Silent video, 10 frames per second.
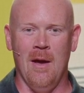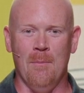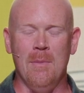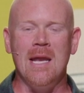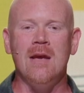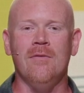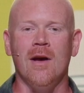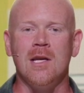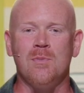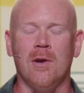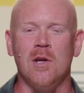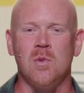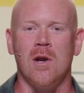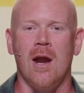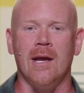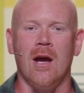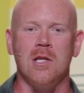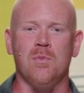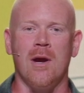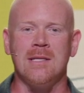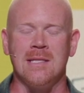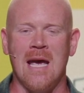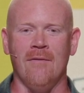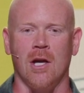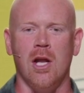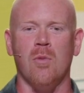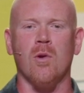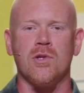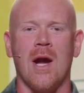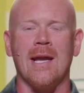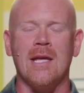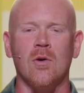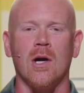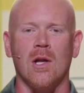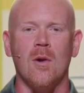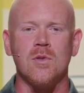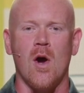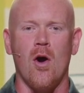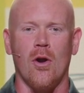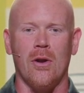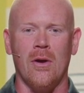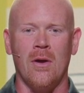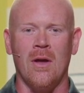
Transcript: Many of us, because we're not in God's presence, have a cl- we're trying to heal a closed heart.